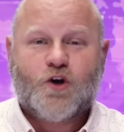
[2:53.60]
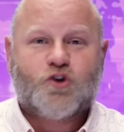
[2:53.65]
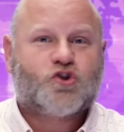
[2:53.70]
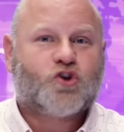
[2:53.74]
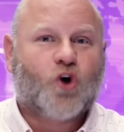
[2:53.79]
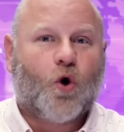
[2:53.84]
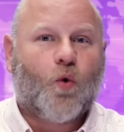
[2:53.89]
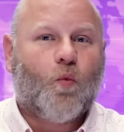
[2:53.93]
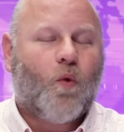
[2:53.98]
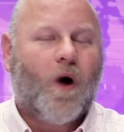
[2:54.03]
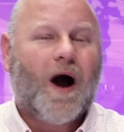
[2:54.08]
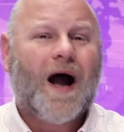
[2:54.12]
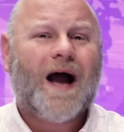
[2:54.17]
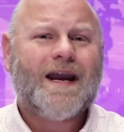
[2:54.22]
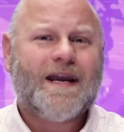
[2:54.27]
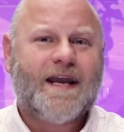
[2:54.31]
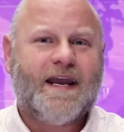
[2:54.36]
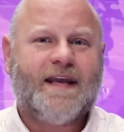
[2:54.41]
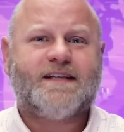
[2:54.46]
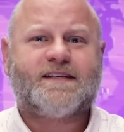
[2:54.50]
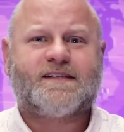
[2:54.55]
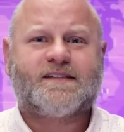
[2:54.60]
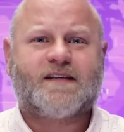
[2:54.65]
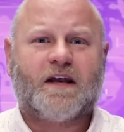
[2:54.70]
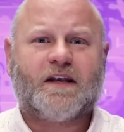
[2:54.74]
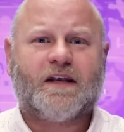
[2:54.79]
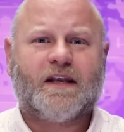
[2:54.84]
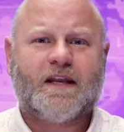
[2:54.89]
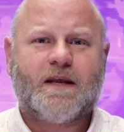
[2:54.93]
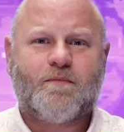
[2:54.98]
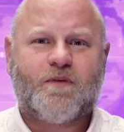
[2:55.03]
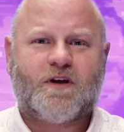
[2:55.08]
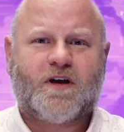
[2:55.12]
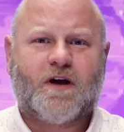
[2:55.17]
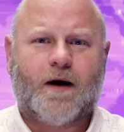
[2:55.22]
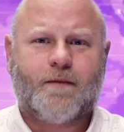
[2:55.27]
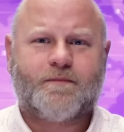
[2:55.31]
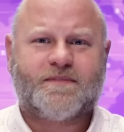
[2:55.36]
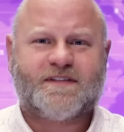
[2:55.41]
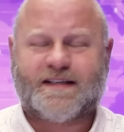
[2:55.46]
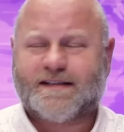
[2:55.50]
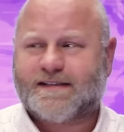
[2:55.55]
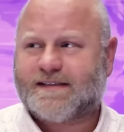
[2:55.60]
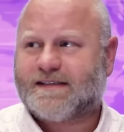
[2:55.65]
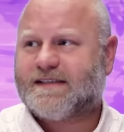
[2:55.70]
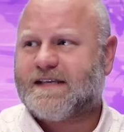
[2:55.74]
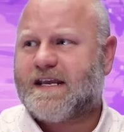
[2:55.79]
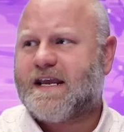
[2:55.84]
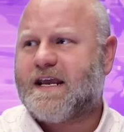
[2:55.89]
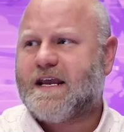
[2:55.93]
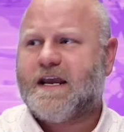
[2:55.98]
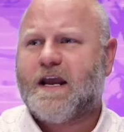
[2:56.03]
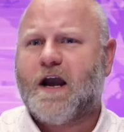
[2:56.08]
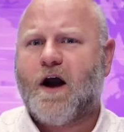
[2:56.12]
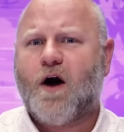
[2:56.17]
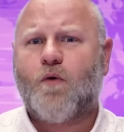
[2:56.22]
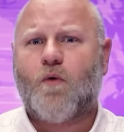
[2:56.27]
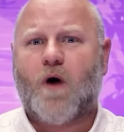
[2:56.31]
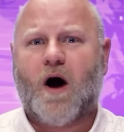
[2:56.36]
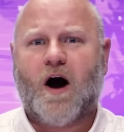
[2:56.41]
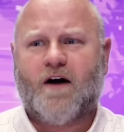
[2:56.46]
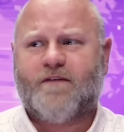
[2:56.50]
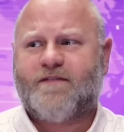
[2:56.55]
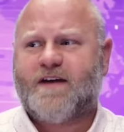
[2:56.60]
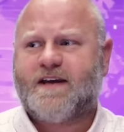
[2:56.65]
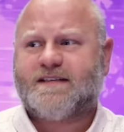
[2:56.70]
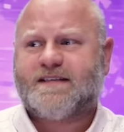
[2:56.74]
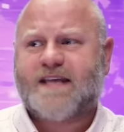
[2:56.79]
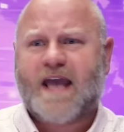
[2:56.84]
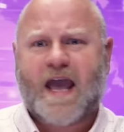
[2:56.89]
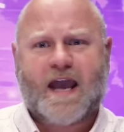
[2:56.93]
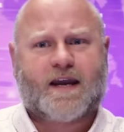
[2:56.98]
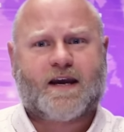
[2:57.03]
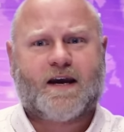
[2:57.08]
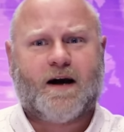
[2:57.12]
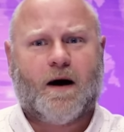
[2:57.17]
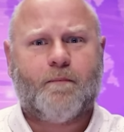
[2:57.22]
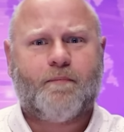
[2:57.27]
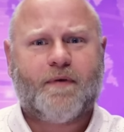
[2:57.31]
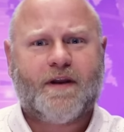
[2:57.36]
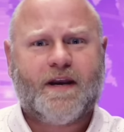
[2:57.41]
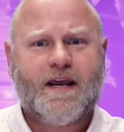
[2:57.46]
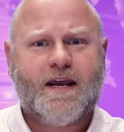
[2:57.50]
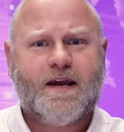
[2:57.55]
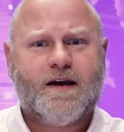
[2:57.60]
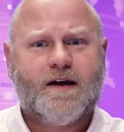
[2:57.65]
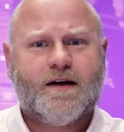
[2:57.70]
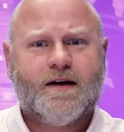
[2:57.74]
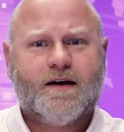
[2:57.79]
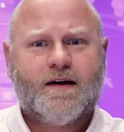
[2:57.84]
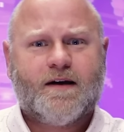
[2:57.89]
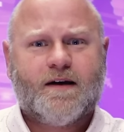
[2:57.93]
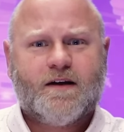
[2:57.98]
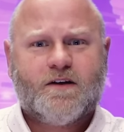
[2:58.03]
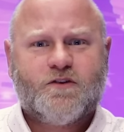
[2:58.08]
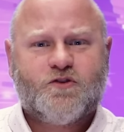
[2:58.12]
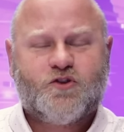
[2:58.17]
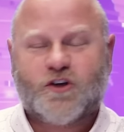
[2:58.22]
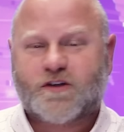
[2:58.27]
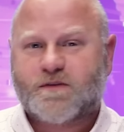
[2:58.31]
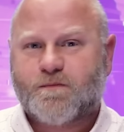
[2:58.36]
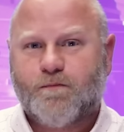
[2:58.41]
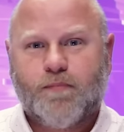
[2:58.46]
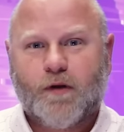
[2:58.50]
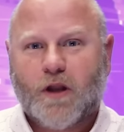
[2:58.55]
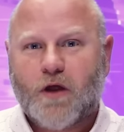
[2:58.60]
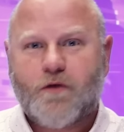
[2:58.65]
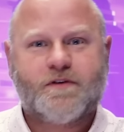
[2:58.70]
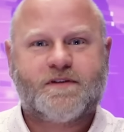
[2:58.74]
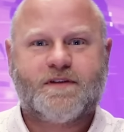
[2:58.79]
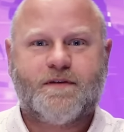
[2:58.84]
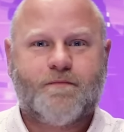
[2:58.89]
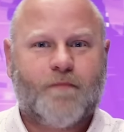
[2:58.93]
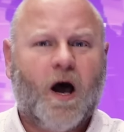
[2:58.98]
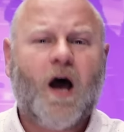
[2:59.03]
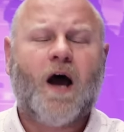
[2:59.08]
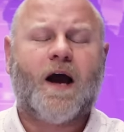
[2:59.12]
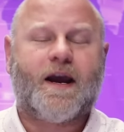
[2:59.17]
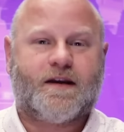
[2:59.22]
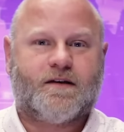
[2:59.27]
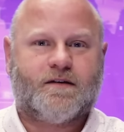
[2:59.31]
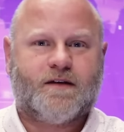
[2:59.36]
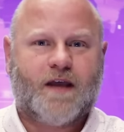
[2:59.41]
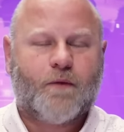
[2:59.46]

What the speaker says: So why he suddenly becomes the CEO of a tech company just blows the mind.